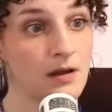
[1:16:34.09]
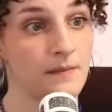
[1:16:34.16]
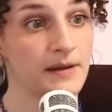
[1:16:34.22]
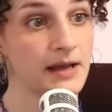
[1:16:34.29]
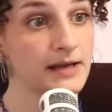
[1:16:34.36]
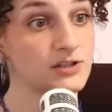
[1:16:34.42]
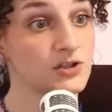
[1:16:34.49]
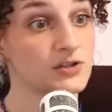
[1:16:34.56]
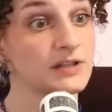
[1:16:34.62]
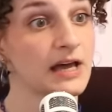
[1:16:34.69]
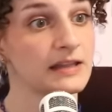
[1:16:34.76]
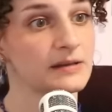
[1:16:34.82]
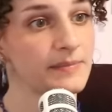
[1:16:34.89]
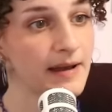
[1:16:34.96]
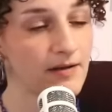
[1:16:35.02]
because there's
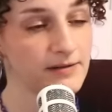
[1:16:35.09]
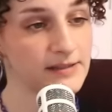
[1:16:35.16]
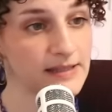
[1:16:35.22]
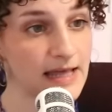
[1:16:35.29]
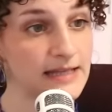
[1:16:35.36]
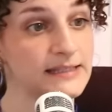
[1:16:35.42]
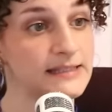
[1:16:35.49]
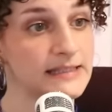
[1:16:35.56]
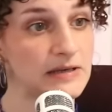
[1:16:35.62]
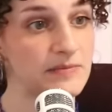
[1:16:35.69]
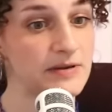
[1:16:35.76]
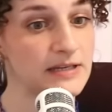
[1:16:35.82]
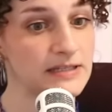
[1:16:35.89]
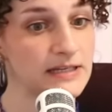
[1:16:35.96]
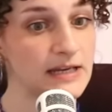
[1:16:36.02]
not the balance that
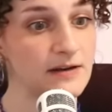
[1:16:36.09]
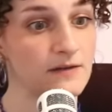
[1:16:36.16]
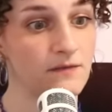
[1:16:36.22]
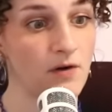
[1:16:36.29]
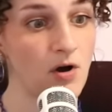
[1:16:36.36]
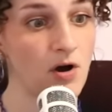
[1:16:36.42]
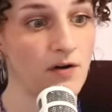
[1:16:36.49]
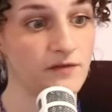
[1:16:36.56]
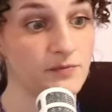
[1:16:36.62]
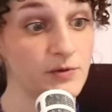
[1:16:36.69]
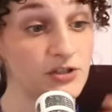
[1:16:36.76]
CBD involved,